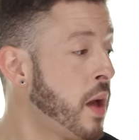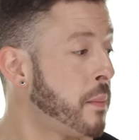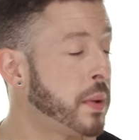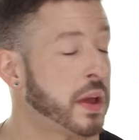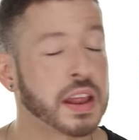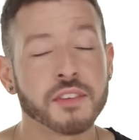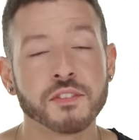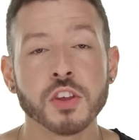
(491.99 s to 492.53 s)

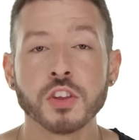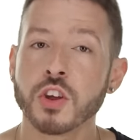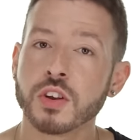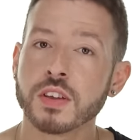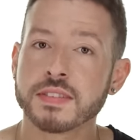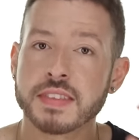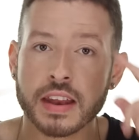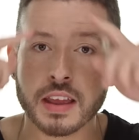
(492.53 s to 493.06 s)
But if you
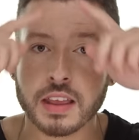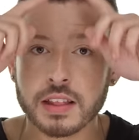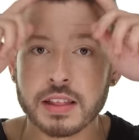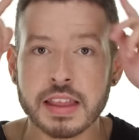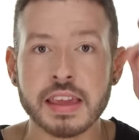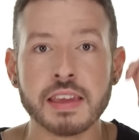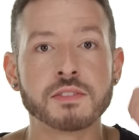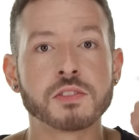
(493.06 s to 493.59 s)
notice that it
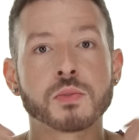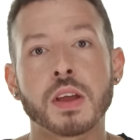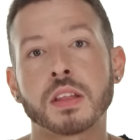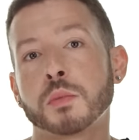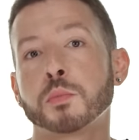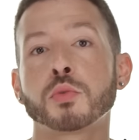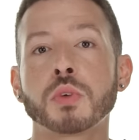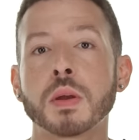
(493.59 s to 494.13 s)
leaves around
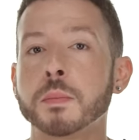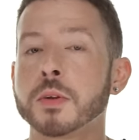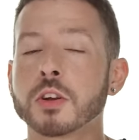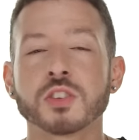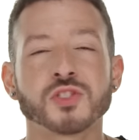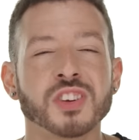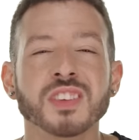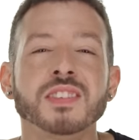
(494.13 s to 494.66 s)
the
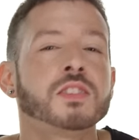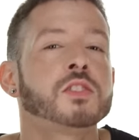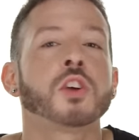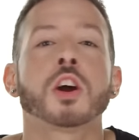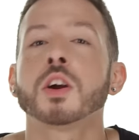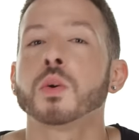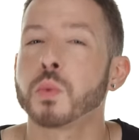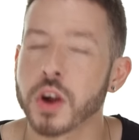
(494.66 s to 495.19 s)
perimeter, just
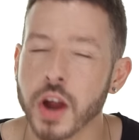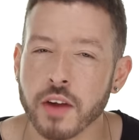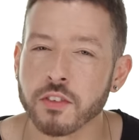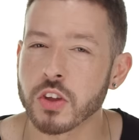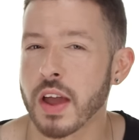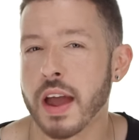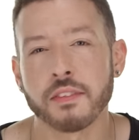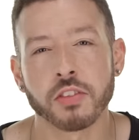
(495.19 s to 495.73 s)
start wherever
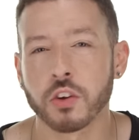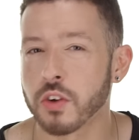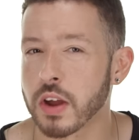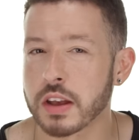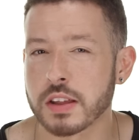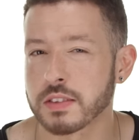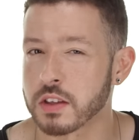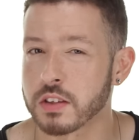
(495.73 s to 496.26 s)
you have the
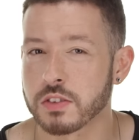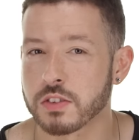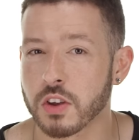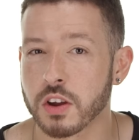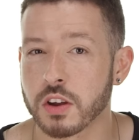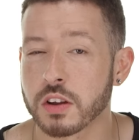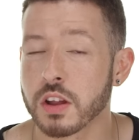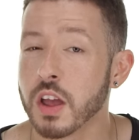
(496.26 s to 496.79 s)
greatest
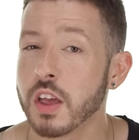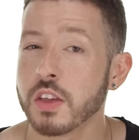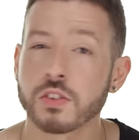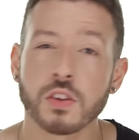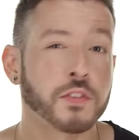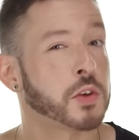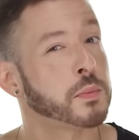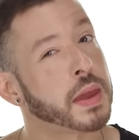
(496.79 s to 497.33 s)
concern.
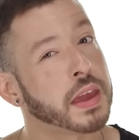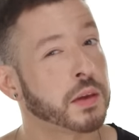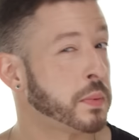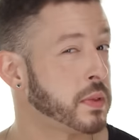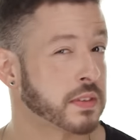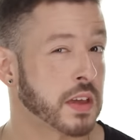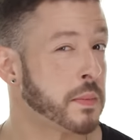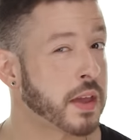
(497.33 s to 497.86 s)
So if your makeup
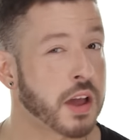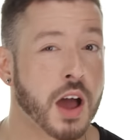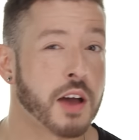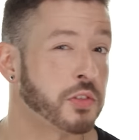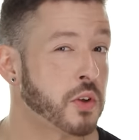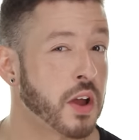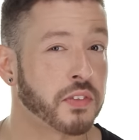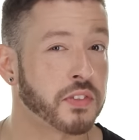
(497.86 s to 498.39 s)
is coming
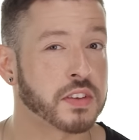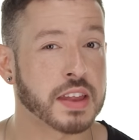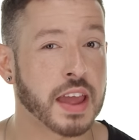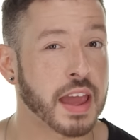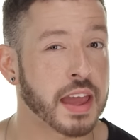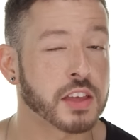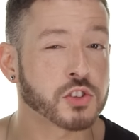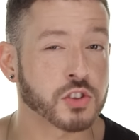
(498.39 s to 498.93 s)
off throughout the
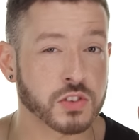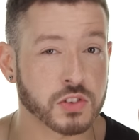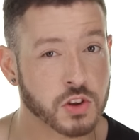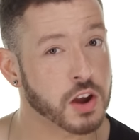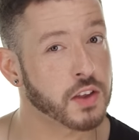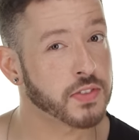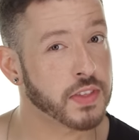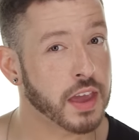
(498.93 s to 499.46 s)
day, just
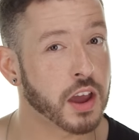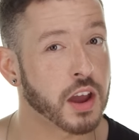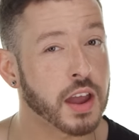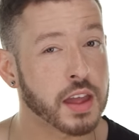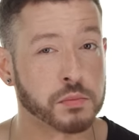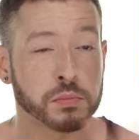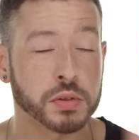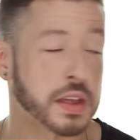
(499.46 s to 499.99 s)
start there
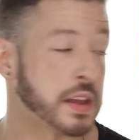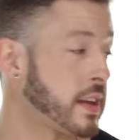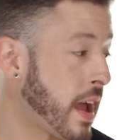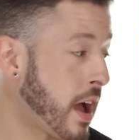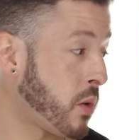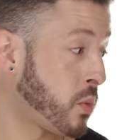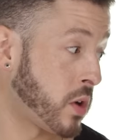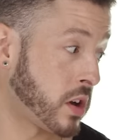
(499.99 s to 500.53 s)
and blend
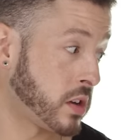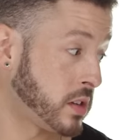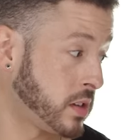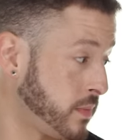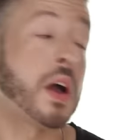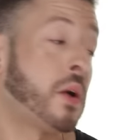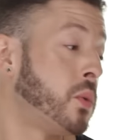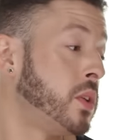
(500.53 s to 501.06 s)
outwards.
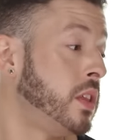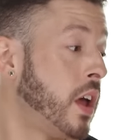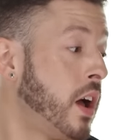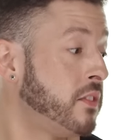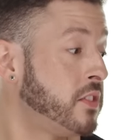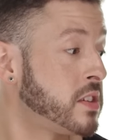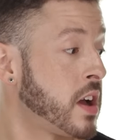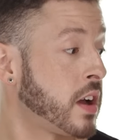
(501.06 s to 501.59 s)
I would
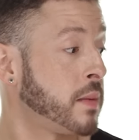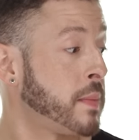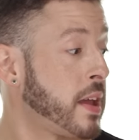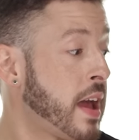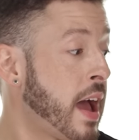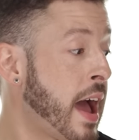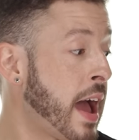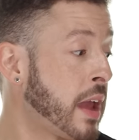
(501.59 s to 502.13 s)
love to talk
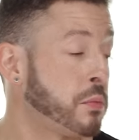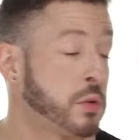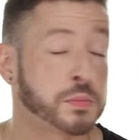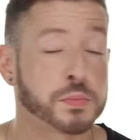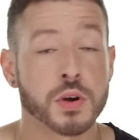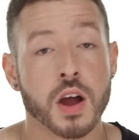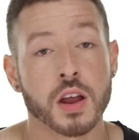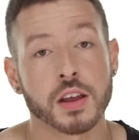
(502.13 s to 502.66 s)
about a
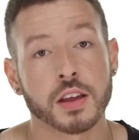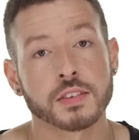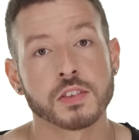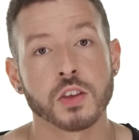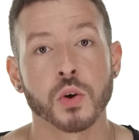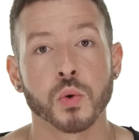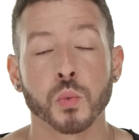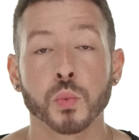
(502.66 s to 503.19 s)
hybrid product.
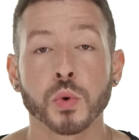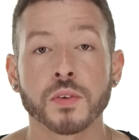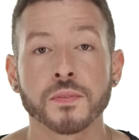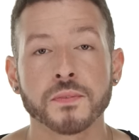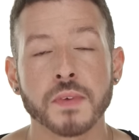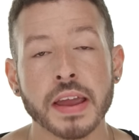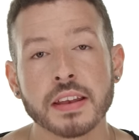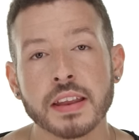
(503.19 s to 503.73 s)
So we're
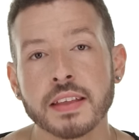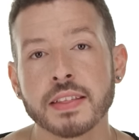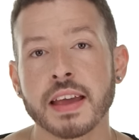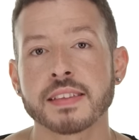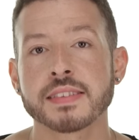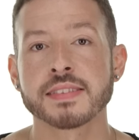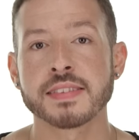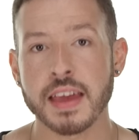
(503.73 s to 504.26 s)
finding
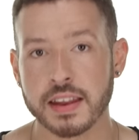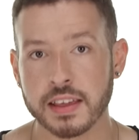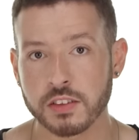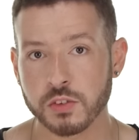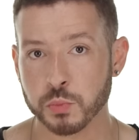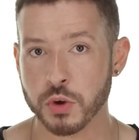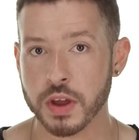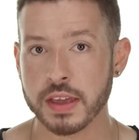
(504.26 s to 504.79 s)
that setting
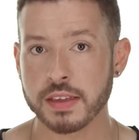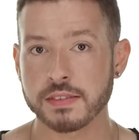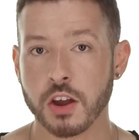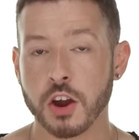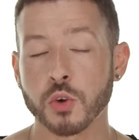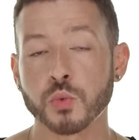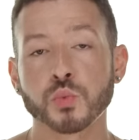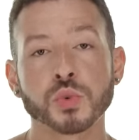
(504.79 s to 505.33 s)
sprays
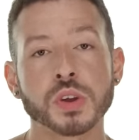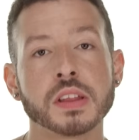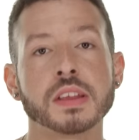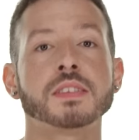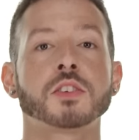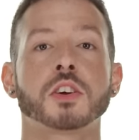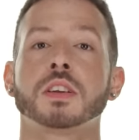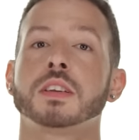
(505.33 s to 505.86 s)
are
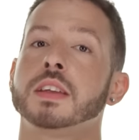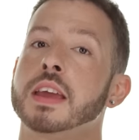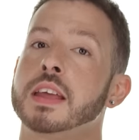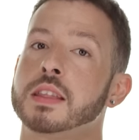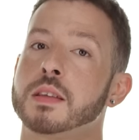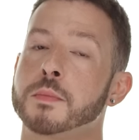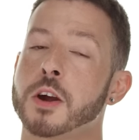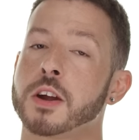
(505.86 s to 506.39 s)
really starting to
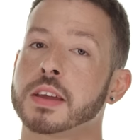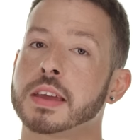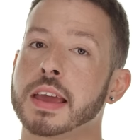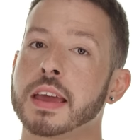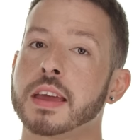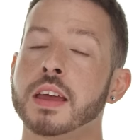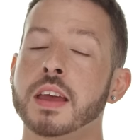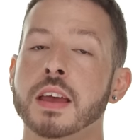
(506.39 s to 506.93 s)
hit the
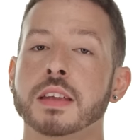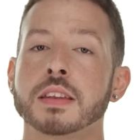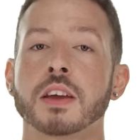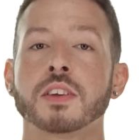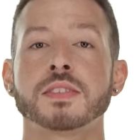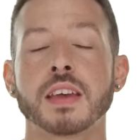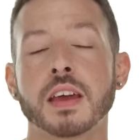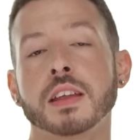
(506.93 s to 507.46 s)
market.
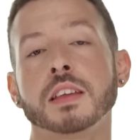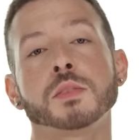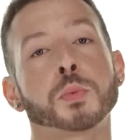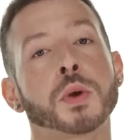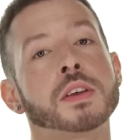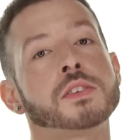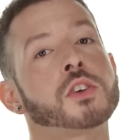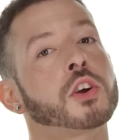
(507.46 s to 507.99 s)
Now, setting
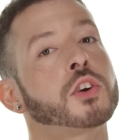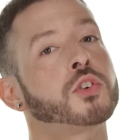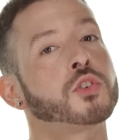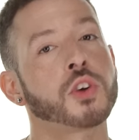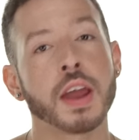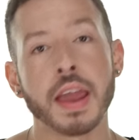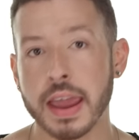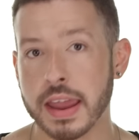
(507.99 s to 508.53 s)
sprays are
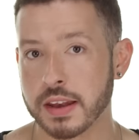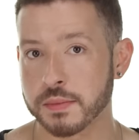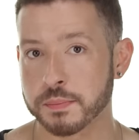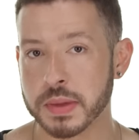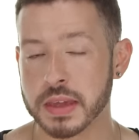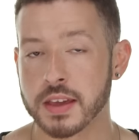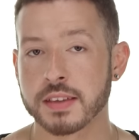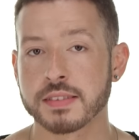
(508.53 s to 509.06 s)
great
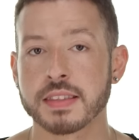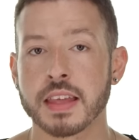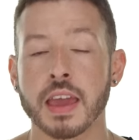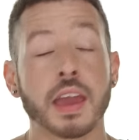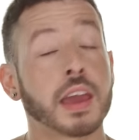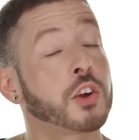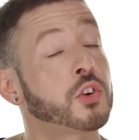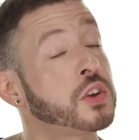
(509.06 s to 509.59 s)
because they
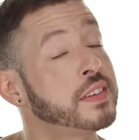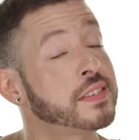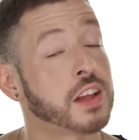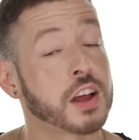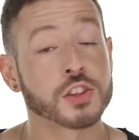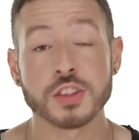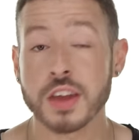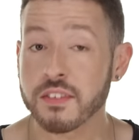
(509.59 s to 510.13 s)
increase
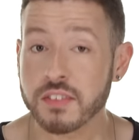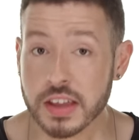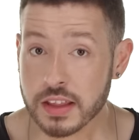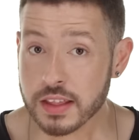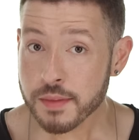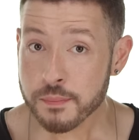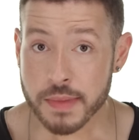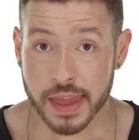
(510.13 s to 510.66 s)
longevity
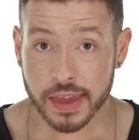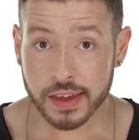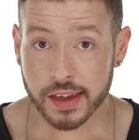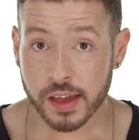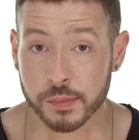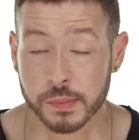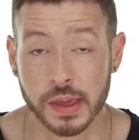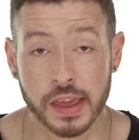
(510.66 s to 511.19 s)
in the
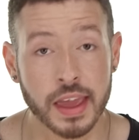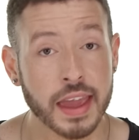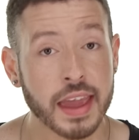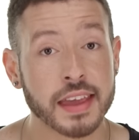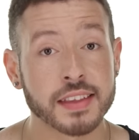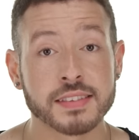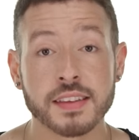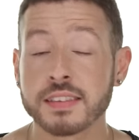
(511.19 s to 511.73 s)
makeup.
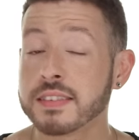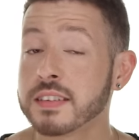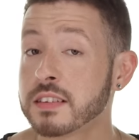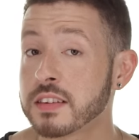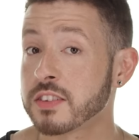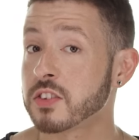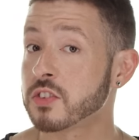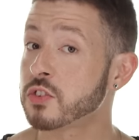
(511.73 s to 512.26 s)
It doesn't
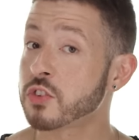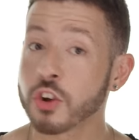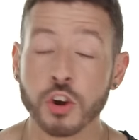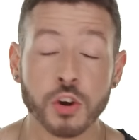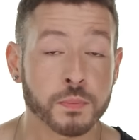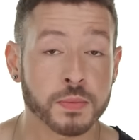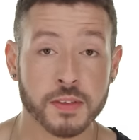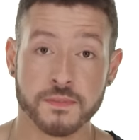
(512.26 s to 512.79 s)

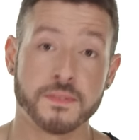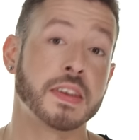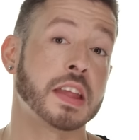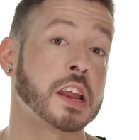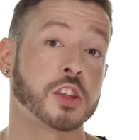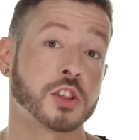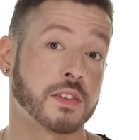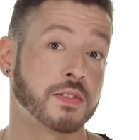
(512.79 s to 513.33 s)
disturb the
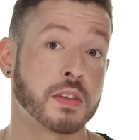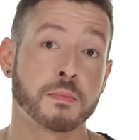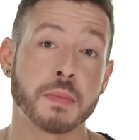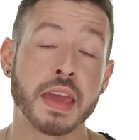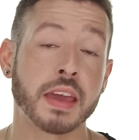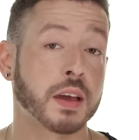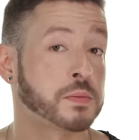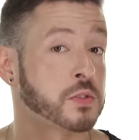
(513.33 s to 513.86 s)
finish of the
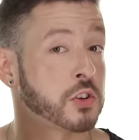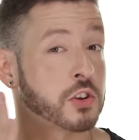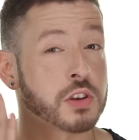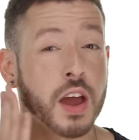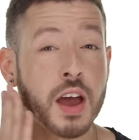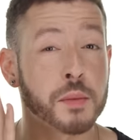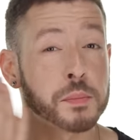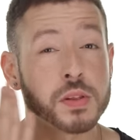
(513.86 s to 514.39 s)
makeup, so you're
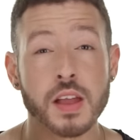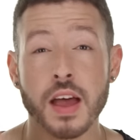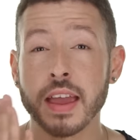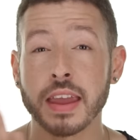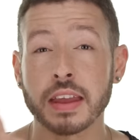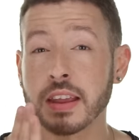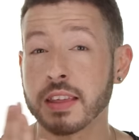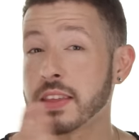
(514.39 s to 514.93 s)
not
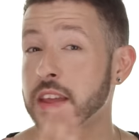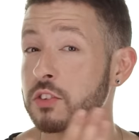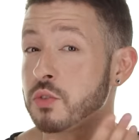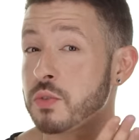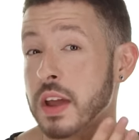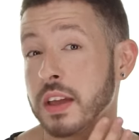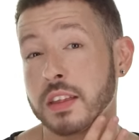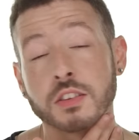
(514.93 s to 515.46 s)
applying anything
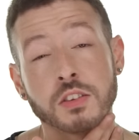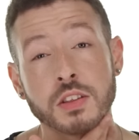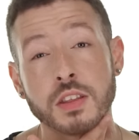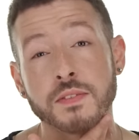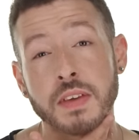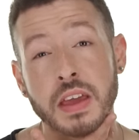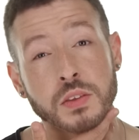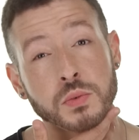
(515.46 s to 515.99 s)
directly to
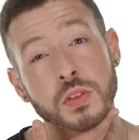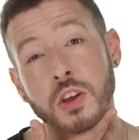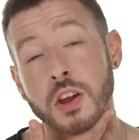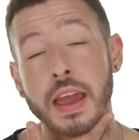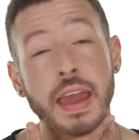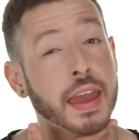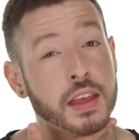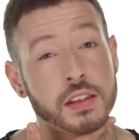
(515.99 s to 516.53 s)
the face with your
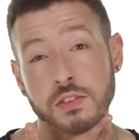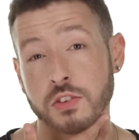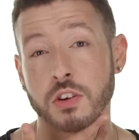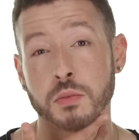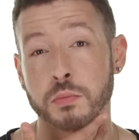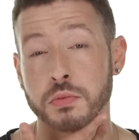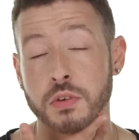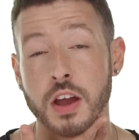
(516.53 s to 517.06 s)
hands
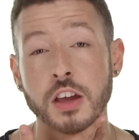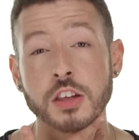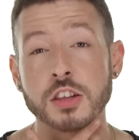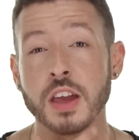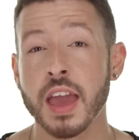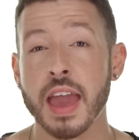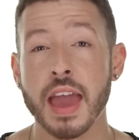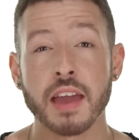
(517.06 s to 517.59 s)
or a brush.
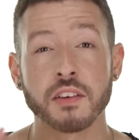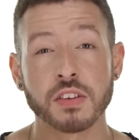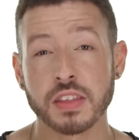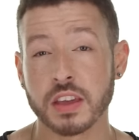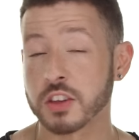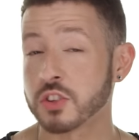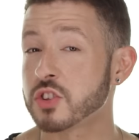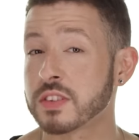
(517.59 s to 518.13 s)

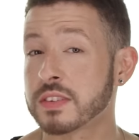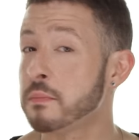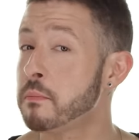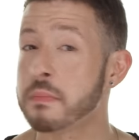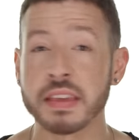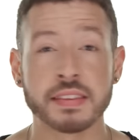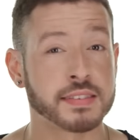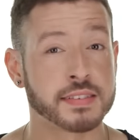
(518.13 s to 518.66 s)
Everything is just
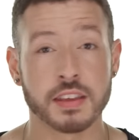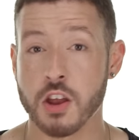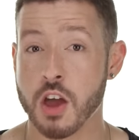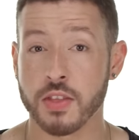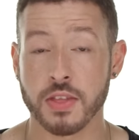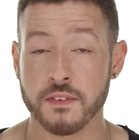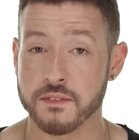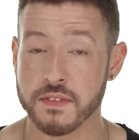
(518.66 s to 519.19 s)
misted
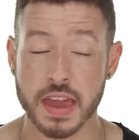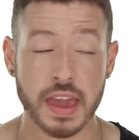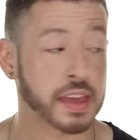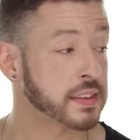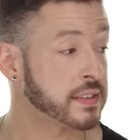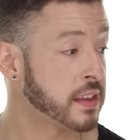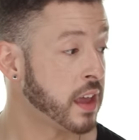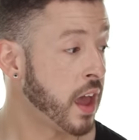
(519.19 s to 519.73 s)
on the
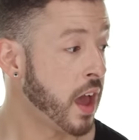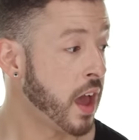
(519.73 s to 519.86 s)
face.